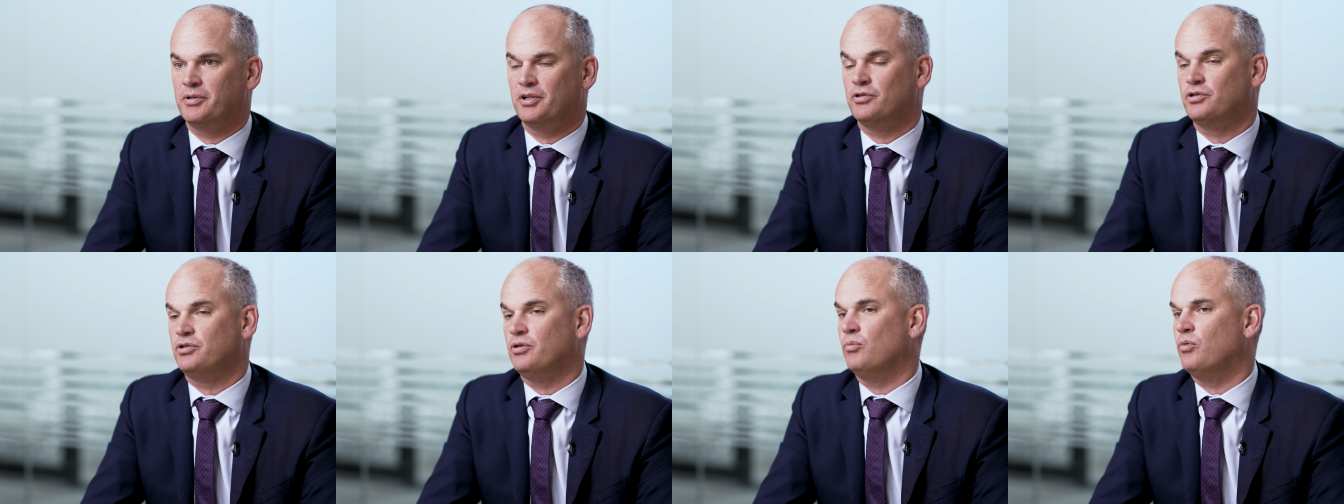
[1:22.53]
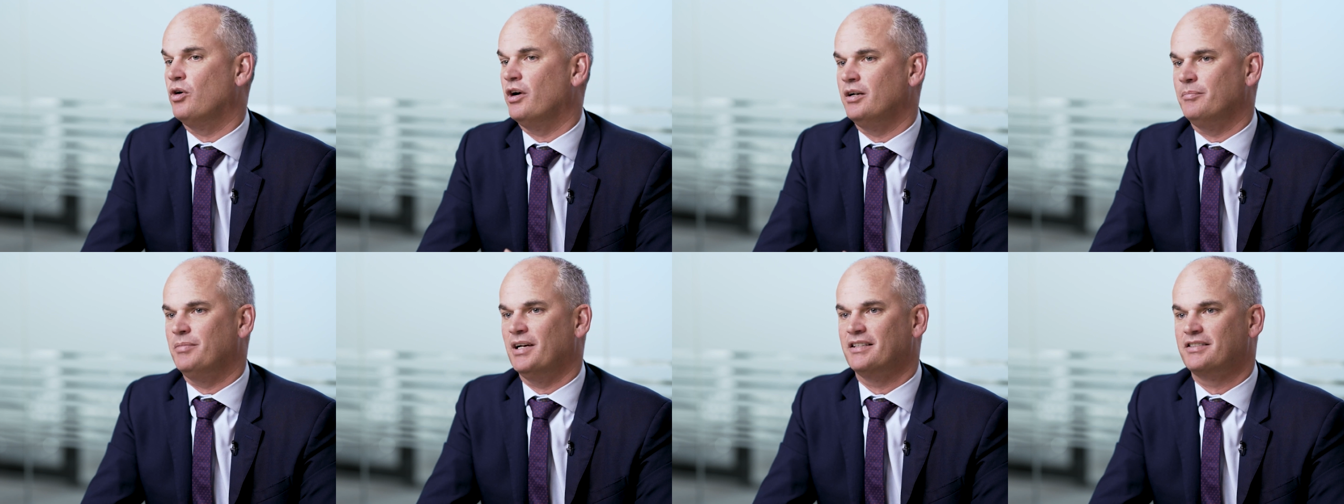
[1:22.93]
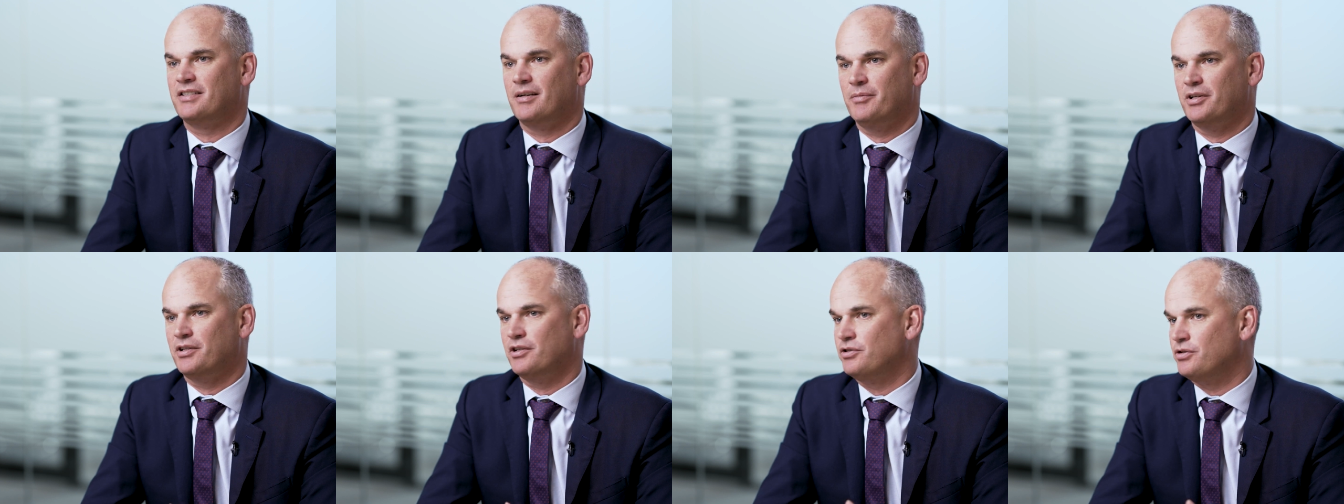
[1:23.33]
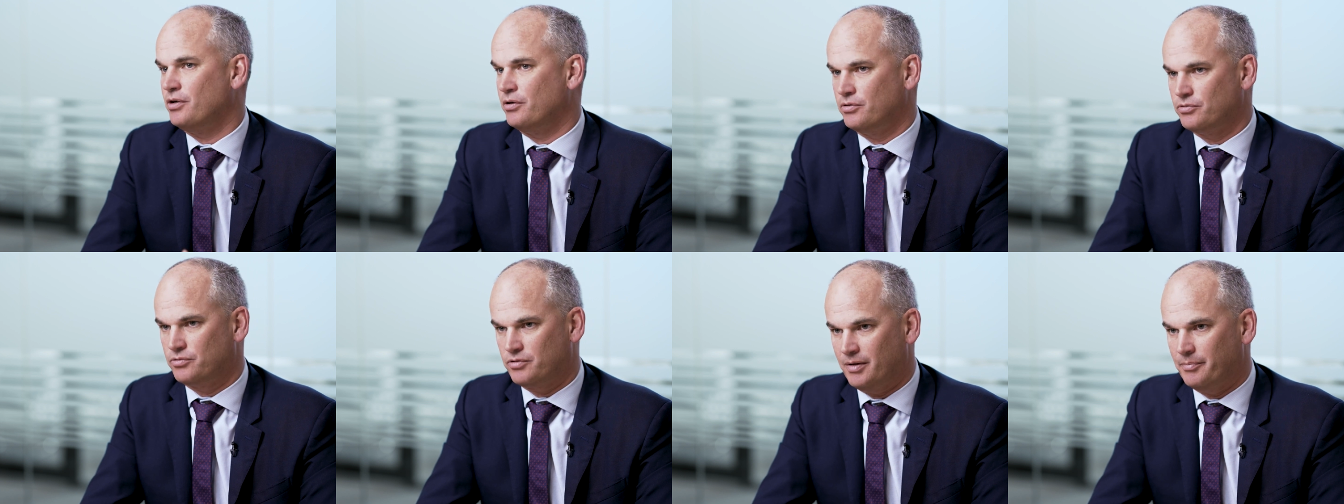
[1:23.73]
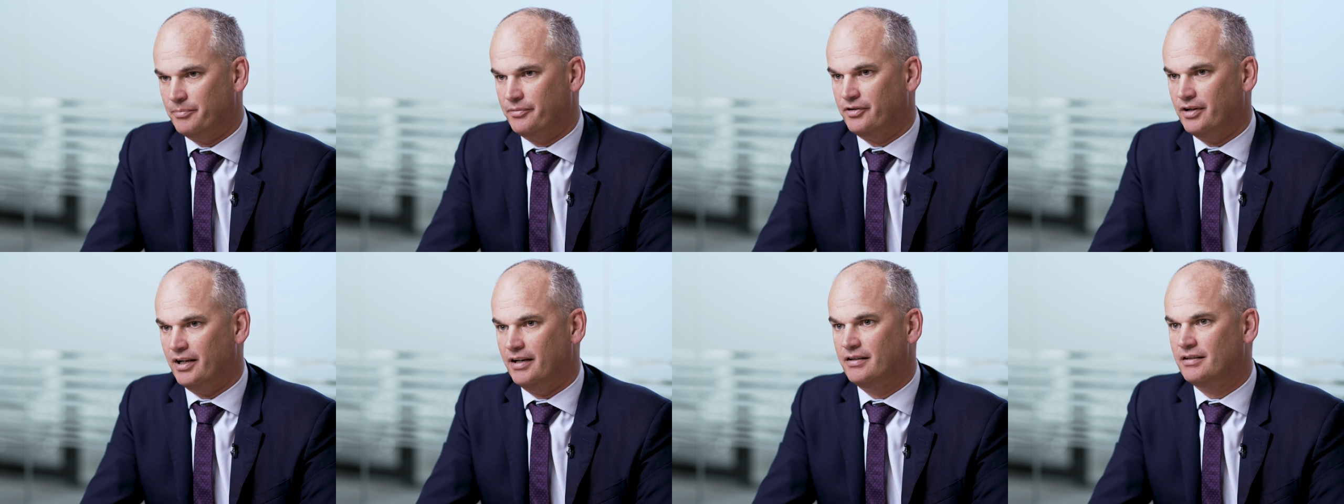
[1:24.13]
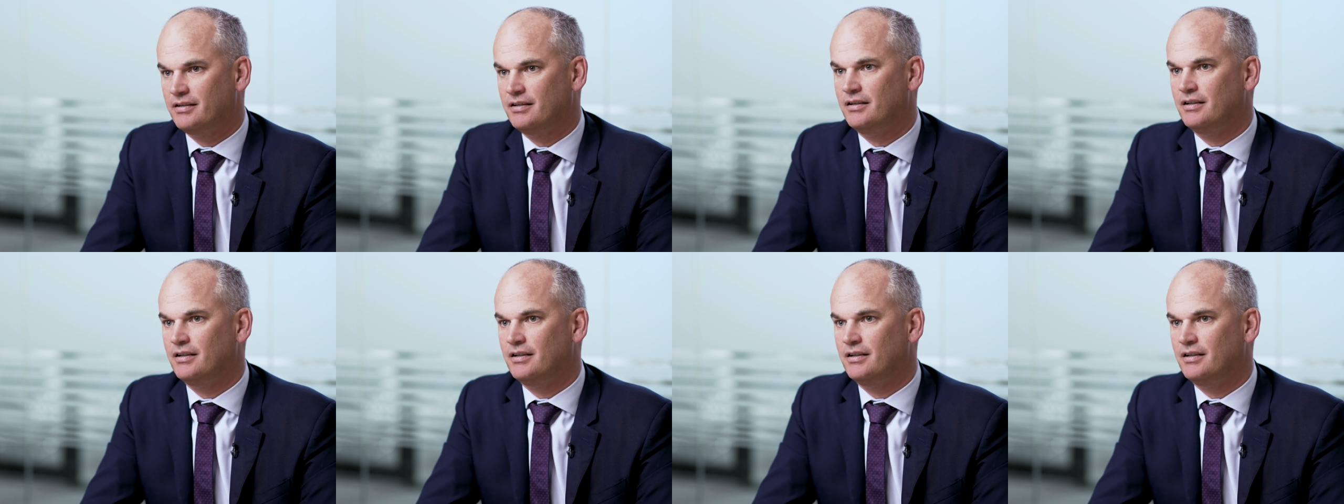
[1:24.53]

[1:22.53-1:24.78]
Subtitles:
because you're worried about something that Donald Trump said?